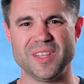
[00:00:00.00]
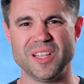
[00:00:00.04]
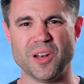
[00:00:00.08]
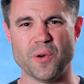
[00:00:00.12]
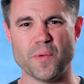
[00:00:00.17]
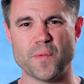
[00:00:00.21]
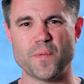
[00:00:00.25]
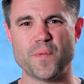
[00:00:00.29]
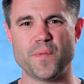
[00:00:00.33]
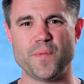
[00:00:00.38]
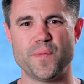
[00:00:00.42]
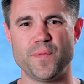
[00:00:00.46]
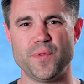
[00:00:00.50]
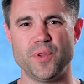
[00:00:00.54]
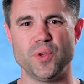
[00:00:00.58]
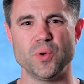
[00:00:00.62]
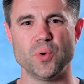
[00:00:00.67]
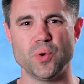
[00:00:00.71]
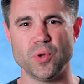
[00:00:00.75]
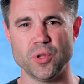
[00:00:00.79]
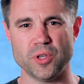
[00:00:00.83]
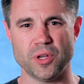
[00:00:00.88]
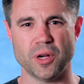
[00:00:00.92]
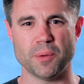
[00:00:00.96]
you know,
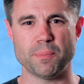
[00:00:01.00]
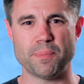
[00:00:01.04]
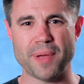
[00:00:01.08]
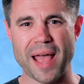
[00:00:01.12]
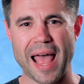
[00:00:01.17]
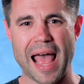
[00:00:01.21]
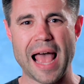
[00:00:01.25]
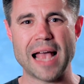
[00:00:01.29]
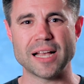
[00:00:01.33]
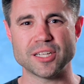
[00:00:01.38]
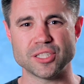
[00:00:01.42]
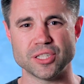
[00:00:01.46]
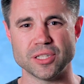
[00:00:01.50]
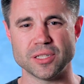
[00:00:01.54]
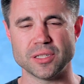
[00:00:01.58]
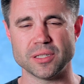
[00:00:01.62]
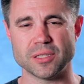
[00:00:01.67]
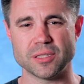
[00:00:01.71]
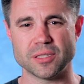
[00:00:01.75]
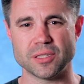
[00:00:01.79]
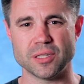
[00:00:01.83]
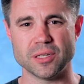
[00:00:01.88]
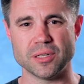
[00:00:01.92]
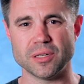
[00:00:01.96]
fuel your
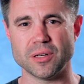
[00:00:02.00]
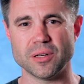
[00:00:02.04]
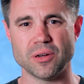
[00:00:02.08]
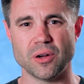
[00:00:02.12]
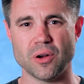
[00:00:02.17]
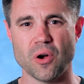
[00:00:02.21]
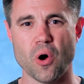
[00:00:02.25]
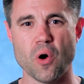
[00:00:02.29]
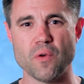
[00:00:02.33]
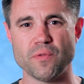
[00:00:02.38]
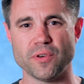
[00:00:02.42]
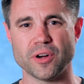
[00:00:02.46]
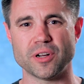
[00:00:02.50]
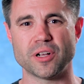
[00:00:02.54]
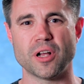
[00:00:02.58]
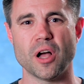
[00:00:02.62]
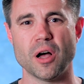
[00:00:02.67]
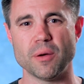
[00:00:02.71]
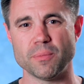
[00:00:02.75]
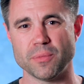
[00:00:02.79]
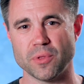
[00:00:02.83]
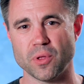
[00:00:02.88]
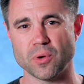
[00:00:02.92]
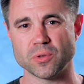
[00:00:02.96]
passion to
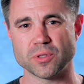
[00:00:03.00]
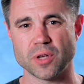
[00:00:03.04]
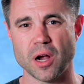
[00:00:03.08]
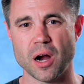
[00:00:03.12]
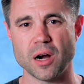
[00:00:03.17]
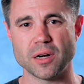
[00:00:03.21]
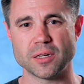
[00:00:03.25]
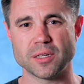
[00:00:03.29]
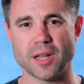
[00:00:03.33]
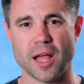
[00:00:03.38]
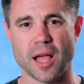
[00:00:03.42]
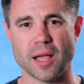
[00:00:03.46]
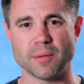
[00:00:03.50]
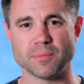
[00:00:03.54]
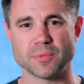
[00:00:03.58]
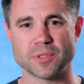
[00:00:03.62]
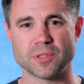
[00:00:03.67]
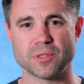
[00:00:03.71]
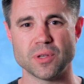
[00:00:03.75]
overcome those hard times.